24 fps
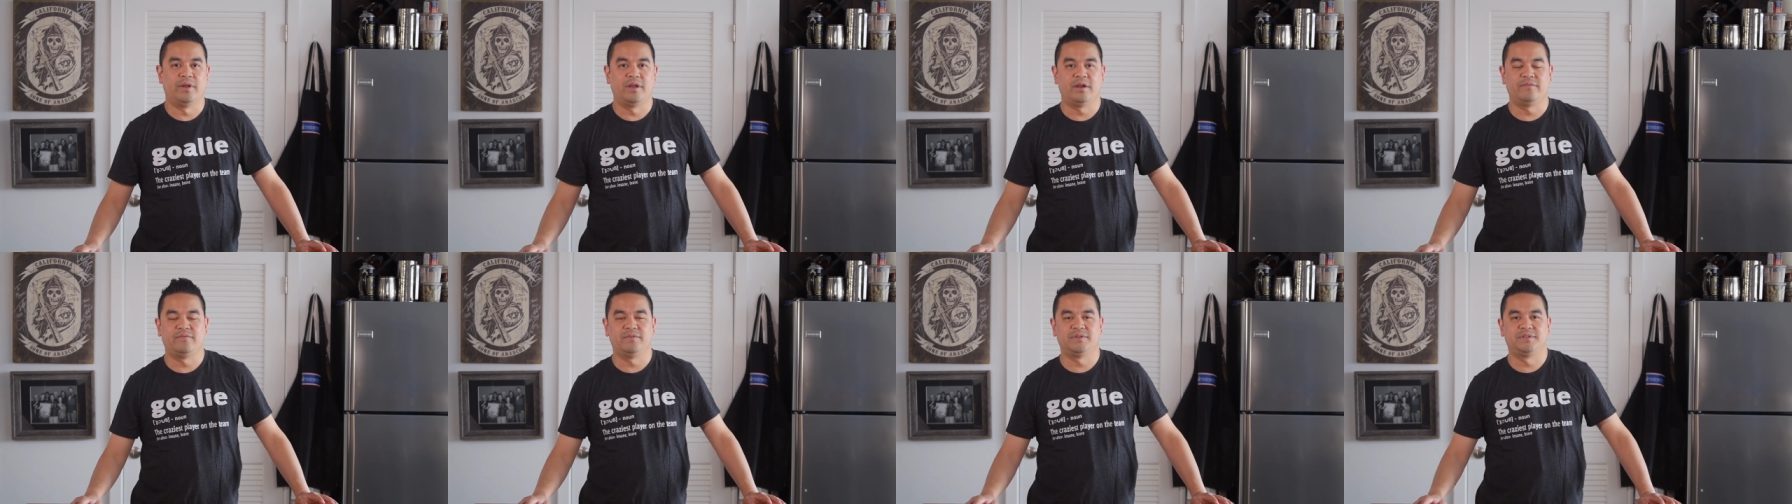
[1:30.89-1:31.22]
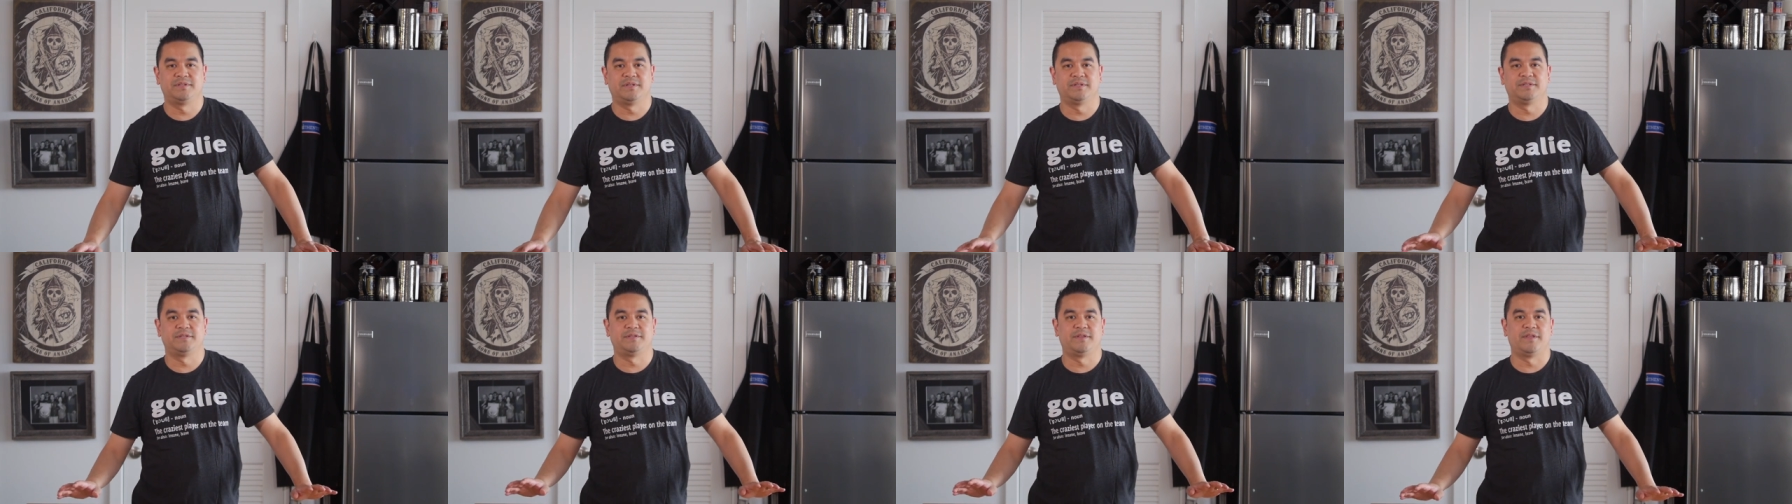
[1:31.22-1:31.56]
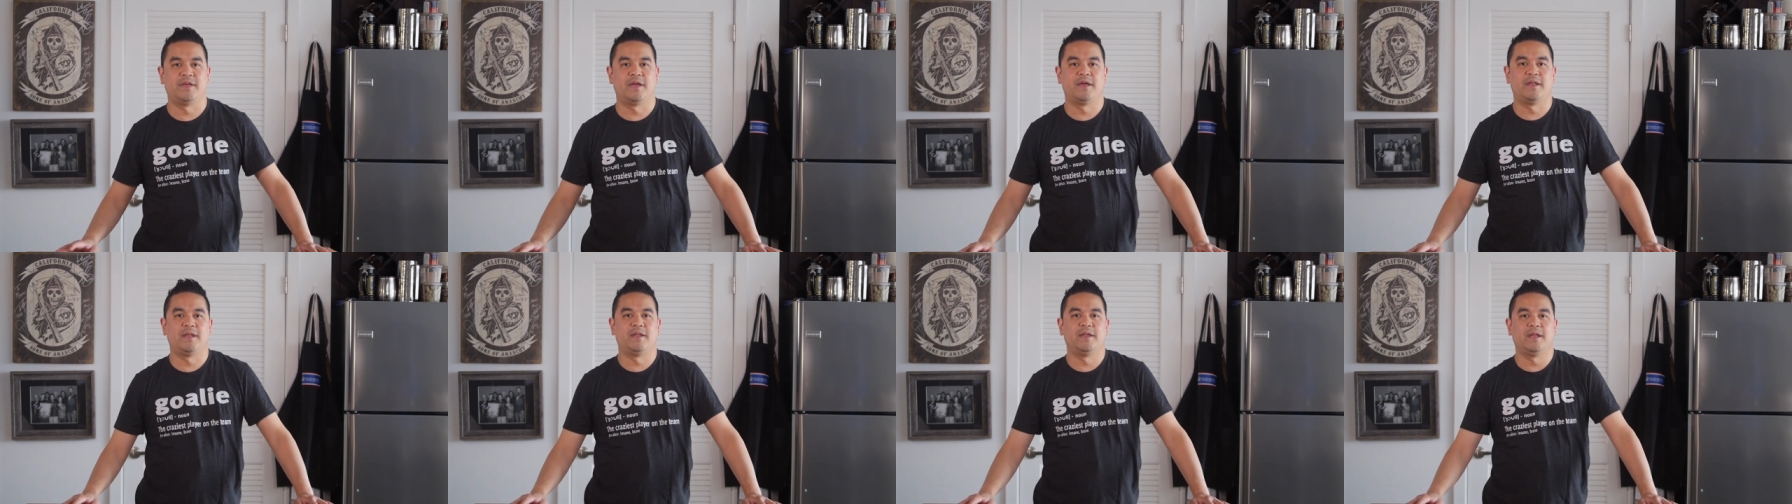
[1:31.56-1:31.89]
and ever since
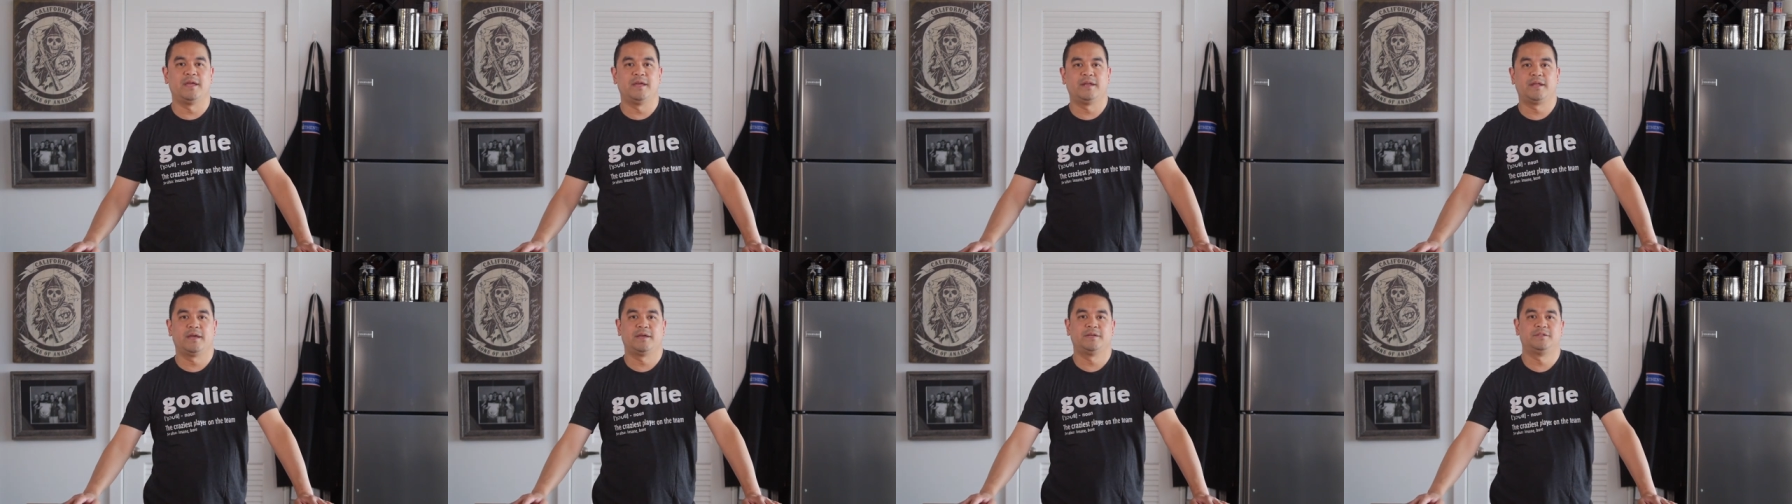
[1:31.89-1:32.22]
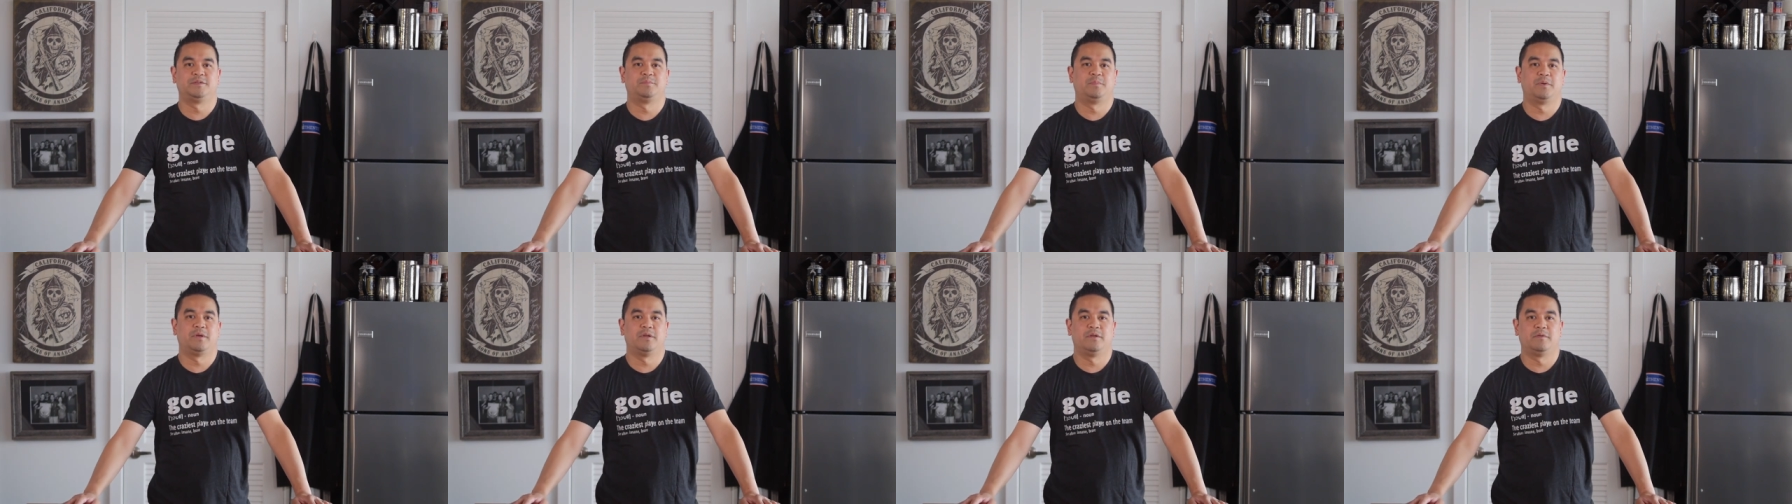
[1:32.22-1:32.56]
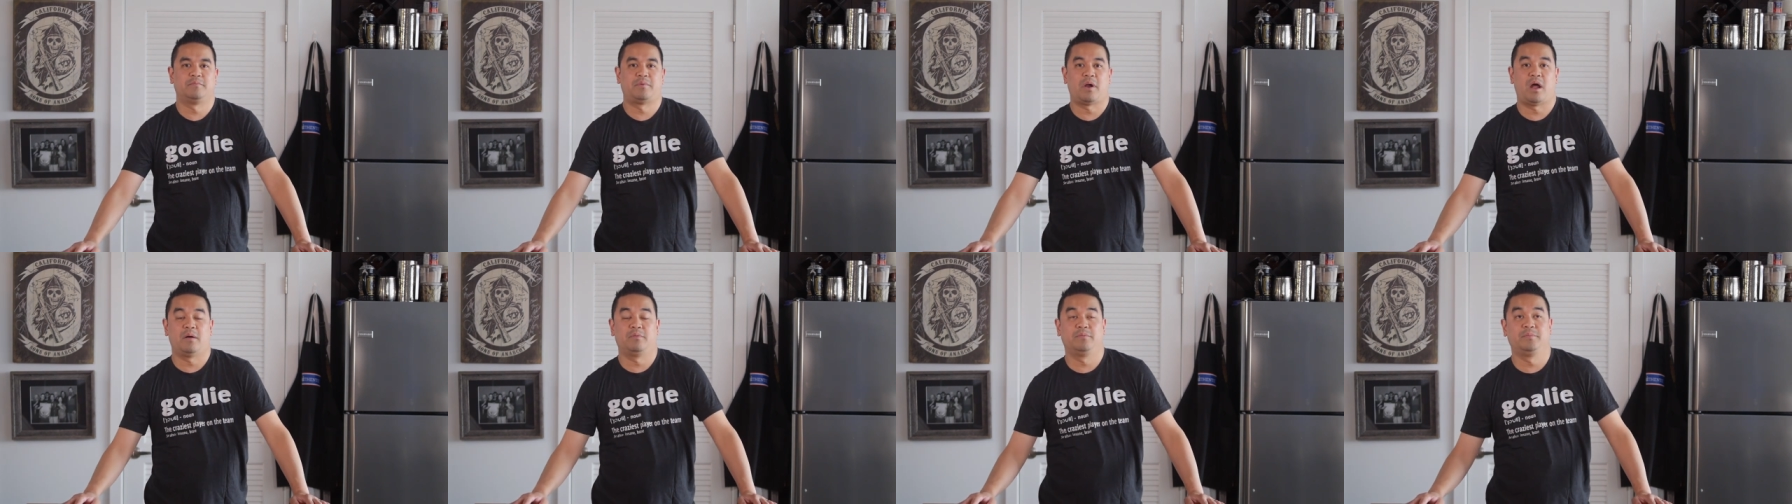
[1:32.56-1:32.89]
then, it has
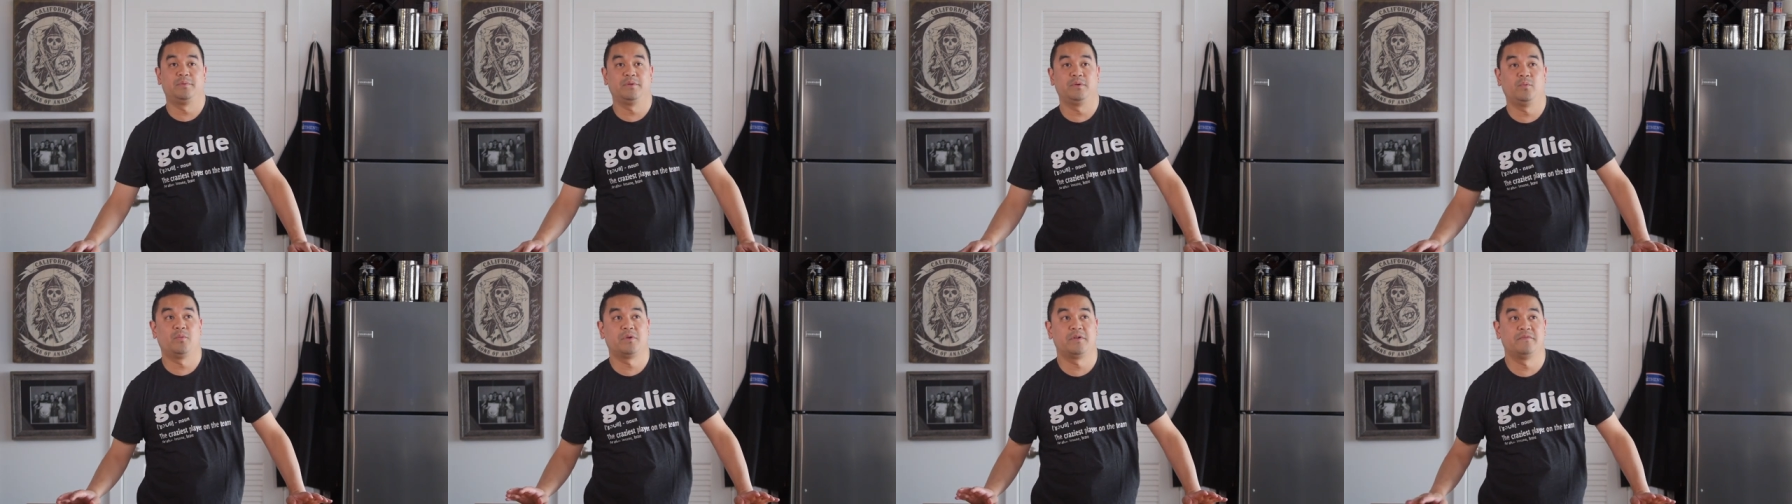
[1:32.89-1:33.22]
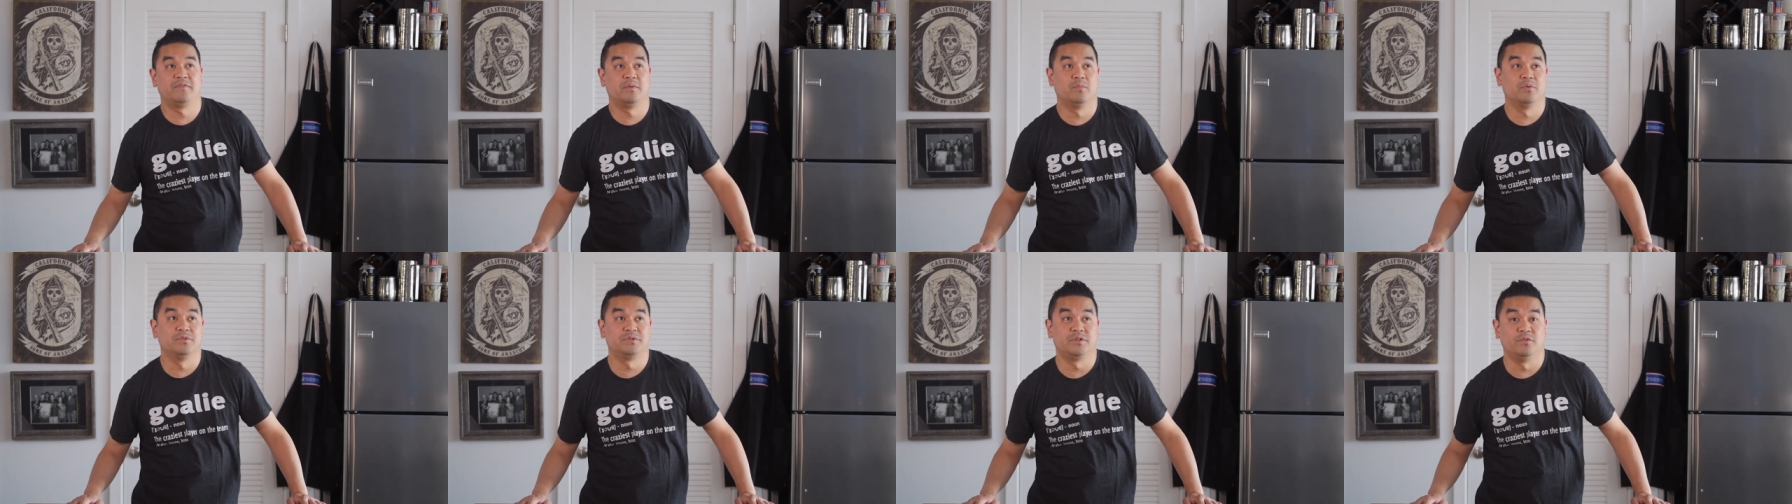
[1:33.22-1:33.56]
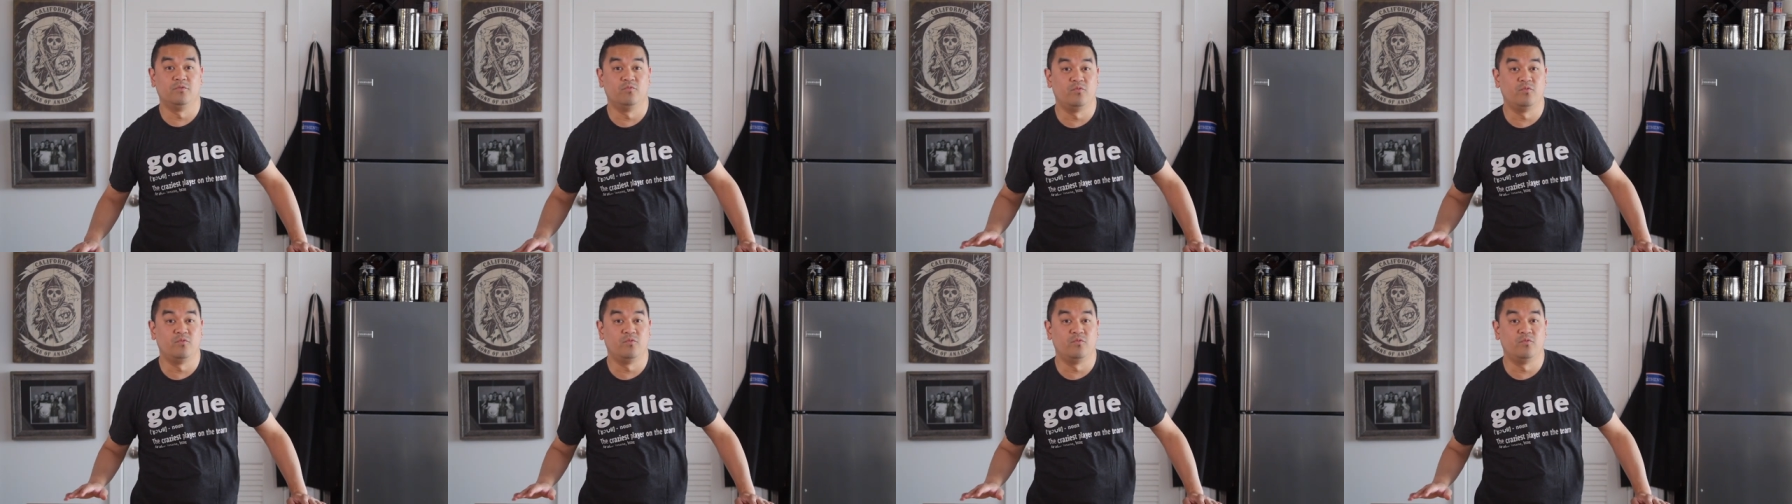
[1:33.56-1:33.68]
been probably one of the most